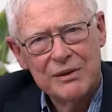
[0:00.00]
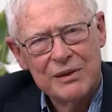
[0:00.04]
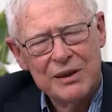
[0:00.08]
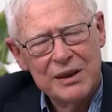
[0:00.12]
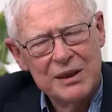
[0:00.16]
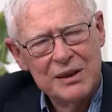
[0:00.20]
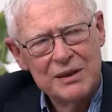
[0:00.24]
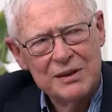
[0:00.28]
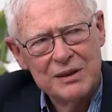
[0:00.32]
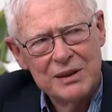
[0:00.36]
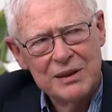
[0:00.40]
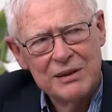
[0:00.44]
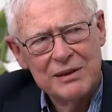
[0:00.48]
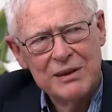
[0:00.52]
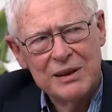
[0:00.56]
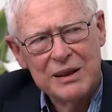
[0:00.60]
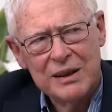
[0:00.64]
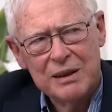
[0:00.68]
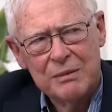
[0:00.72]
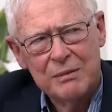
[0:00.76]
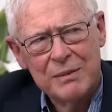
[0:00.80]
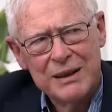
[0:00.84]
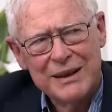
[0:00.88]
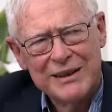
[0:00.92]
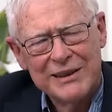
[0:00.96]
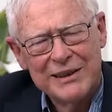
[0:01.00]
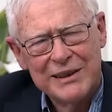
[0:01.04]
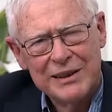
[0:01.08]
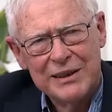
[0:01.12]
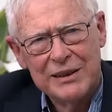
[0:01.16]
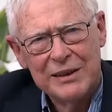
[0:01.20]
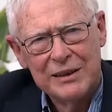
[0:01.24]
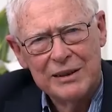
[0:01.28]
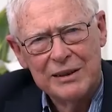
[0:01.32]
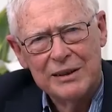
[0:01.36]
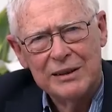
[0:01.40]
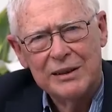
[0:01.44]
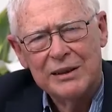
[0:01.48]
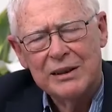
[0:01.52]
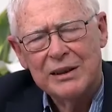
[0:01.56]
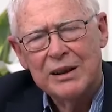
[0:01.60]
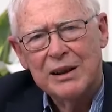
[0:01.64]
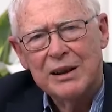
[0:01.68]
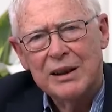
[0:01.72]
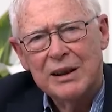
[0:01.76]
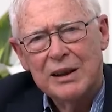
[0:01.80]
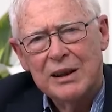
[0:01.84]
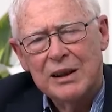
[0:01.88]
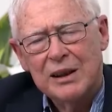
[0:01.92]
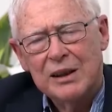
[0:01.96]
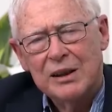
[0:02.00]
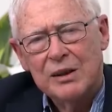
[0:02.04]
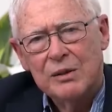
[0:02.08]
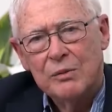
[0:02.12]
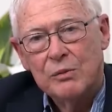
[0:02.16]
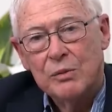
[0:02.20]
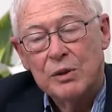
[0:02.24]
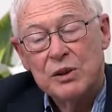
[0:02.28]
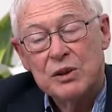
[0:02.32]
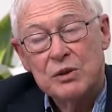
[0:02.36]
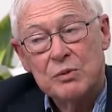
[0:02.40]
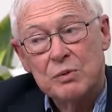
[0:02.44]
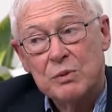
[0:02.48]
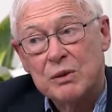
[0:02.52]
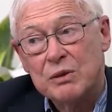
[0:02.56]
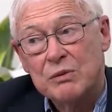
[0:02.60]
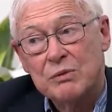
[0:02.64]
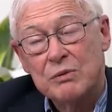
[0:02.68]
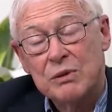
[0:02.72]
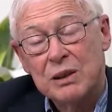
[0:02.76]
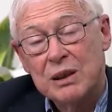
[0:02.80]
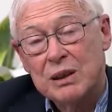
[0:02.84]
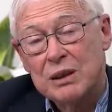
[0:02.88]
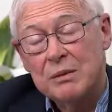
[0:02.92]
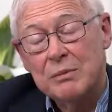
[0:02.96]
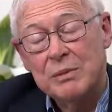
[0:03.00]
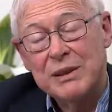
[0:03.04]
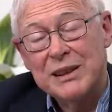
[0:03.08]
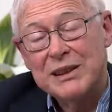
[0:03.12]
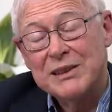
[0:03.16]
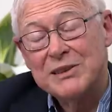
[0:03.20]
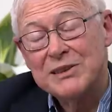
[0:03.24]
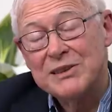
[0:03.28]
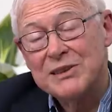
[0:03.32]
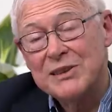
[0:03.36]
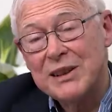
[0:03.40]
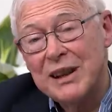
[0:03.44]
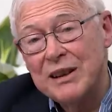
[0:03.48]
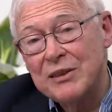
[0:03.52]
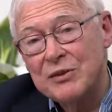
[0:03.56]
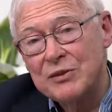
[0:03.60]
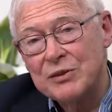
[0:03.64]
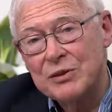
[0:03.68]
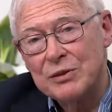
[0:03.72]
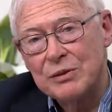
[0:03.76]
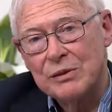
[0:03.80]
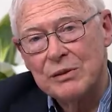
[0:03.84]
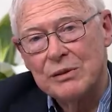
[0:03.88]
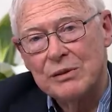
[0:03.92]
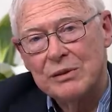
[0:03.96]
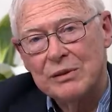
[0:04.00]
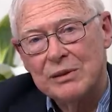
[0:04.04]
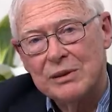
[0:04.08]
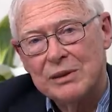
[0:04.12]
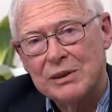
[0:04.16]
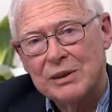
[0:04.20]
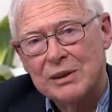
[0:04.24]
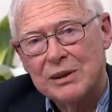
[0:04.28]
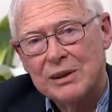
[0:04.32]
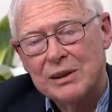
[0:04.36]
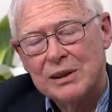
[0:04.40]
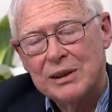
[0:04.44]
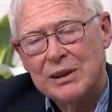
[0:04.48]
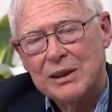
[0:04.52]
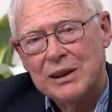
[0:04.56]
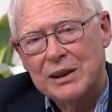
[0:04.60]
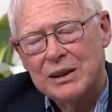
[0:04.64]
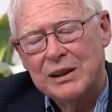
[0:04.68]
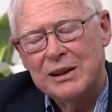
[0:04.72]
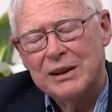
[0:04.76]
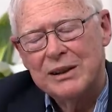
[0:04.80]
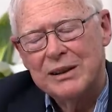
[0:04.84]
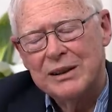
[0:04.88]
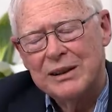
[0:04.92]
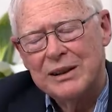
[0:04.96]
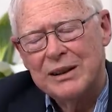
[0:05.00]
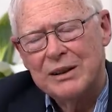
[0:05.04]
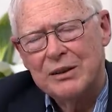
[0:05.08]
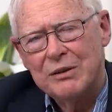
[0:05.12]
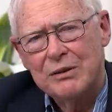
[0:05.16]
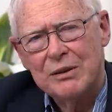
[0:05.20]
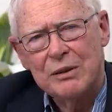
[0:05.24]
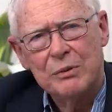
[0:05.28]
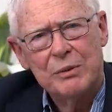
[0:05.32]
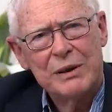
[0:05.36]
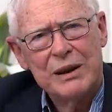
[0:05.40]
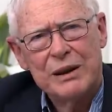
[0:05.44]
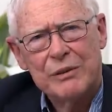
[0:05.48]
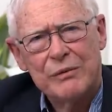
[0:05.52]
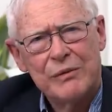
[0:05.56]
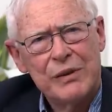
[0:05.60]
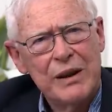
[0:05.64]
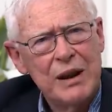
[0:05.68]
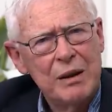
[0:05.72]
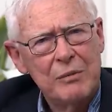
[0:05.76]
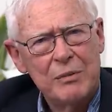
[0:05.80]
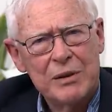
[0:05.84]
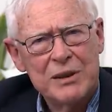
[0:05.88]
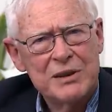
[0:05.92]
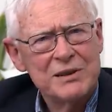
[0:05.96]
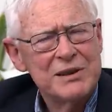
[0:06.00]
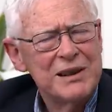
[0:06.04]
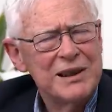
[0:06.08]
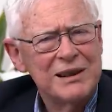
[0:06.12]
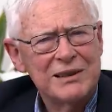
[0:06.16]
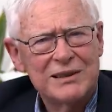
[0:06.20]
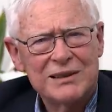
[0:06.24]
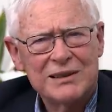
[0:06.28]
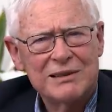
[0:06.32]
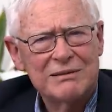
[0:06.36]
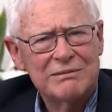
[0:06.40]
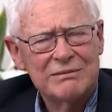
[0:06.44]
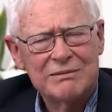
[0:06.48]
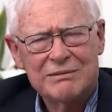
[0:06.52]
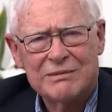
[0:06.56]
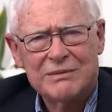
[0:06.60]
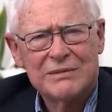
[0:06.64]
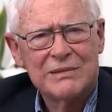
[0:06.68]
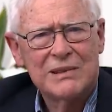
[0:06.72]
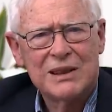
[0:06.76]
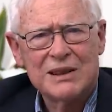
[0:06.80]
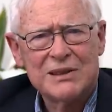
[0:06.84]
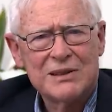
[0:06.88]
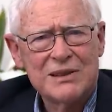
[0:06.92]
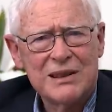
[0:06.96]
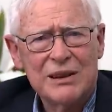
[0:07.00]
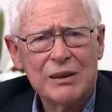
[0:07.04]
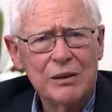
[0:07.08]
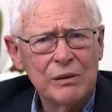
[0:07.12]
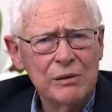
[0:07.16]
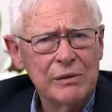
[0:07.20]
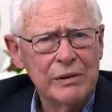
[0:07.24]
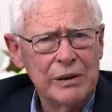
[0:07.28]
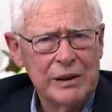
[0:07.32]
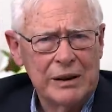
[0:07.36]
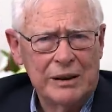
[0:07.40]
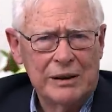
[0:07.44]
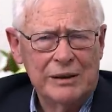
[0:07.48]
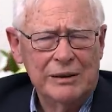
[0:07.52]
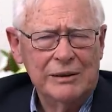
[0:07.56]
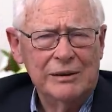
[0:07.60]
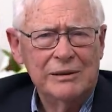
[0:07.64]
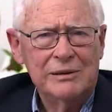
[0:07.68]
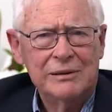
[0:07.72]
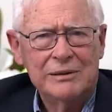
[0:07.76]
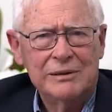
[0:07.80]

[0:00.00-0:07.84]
are things to think about here, which would really be essential in, in an era when families are dissolving,